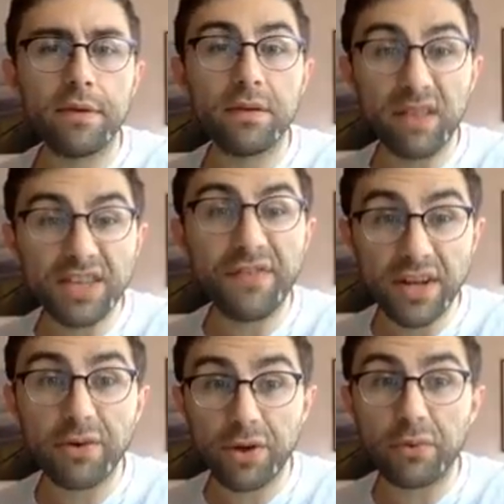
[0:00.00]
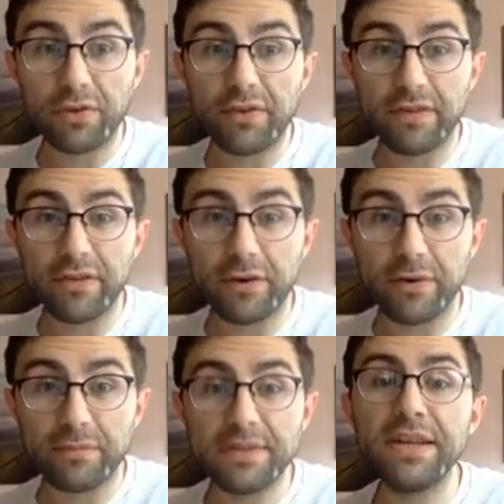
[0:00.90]
Let's find out what it was at the start.
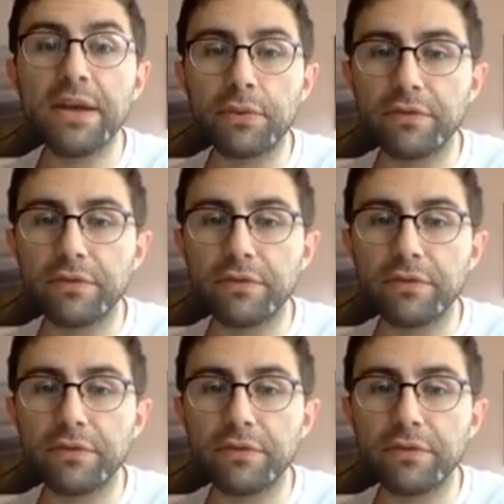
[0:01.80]
T equals